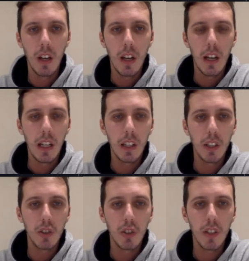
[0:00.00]
And
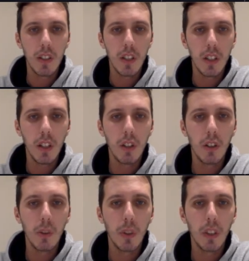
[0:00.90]
as you can see here on
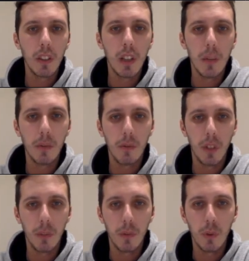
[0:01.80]
a weekly time
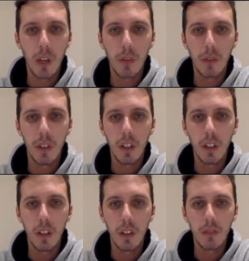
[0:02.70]
frame, we have
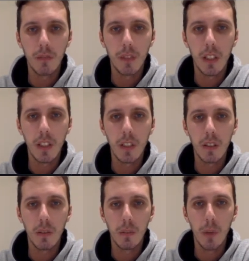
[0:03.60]
here this
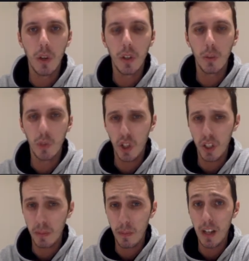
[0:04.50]
box, which is
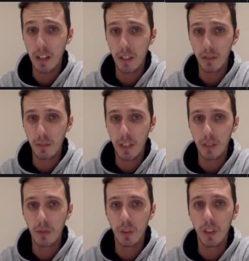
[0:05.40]
a massive
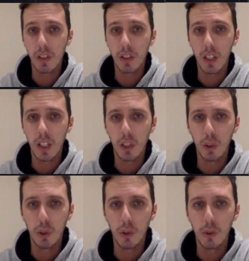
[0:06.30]
resistance, like I
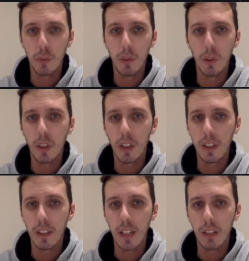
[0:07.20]
told you to look at
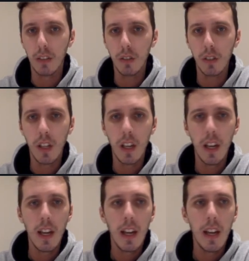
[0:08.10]
these candles.
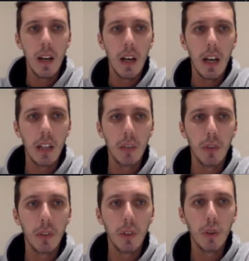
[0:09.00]
And
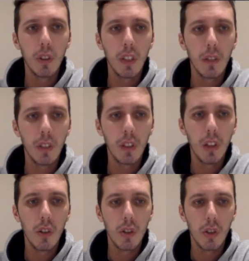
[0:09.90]
if you look even
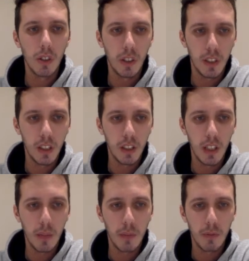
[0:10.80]
closer on a daily
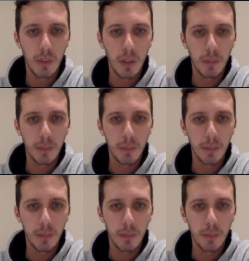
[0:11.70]
time frame,